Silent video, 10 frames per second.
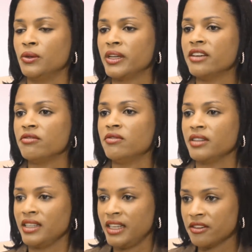
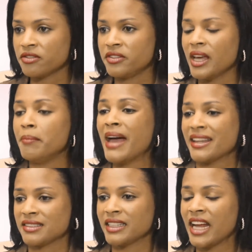give their
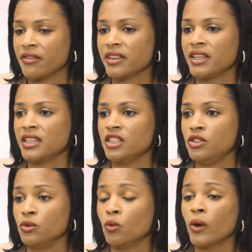best at everything they
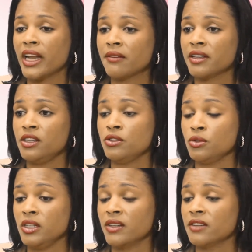do. Whatever you
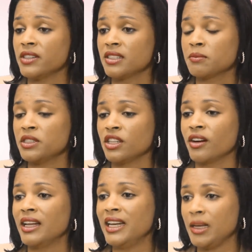do, even if it is putting
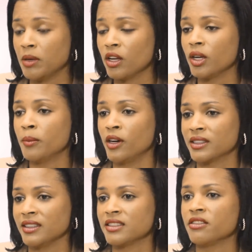on a label on a
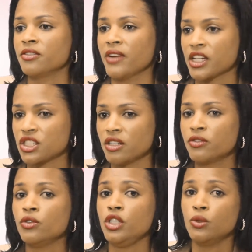bottle, it's a reflection of
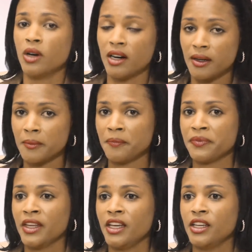who you are.
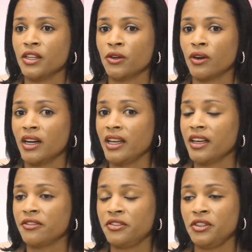
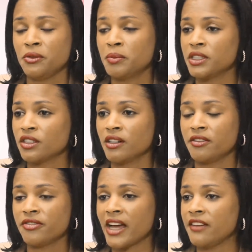If you put on
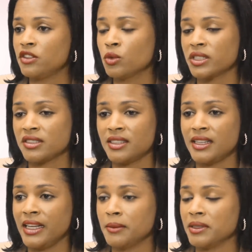5 twisted
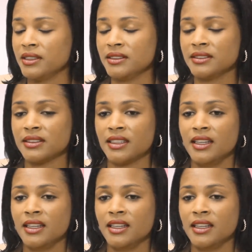labels,